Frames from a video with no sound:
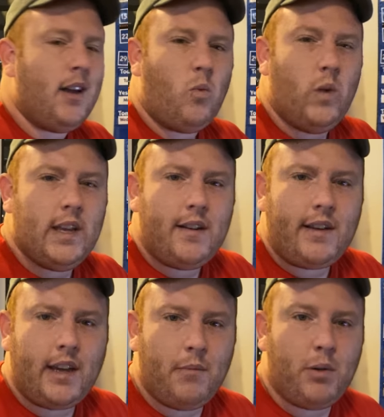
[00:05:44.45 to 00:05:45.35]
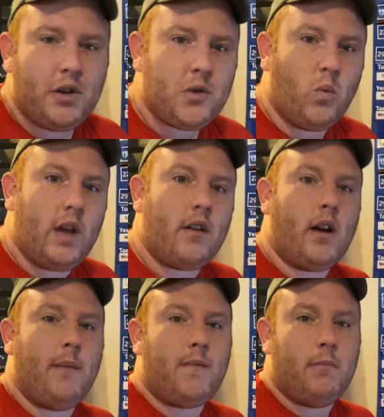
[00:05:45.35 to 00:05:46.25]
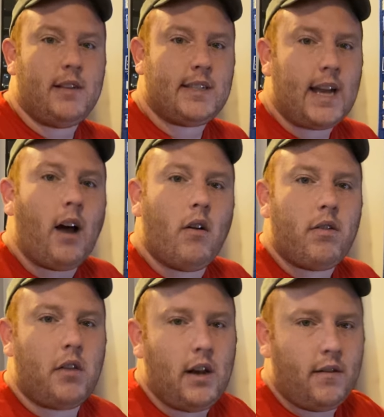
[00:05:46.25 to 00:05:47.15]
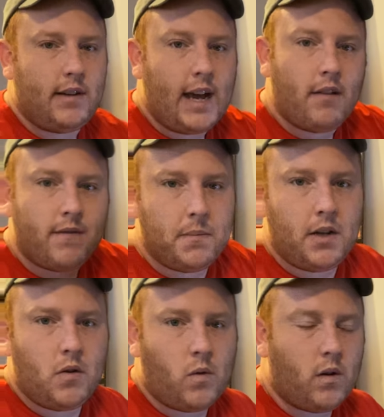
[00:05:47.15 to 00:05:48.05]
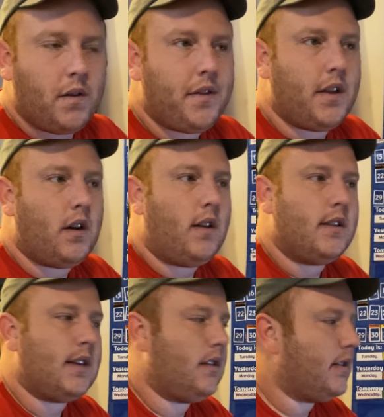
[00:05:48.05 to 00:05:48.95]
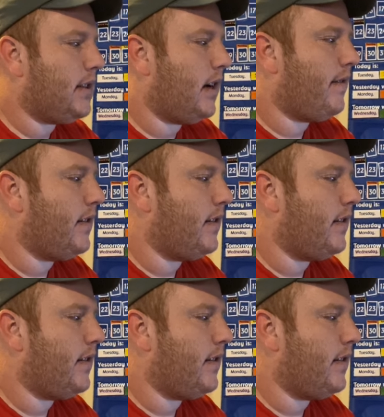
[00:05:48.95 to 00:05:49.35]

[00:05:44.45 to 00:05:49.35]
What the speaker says: wind can push weather up from the south and down from the north and all this other stuff.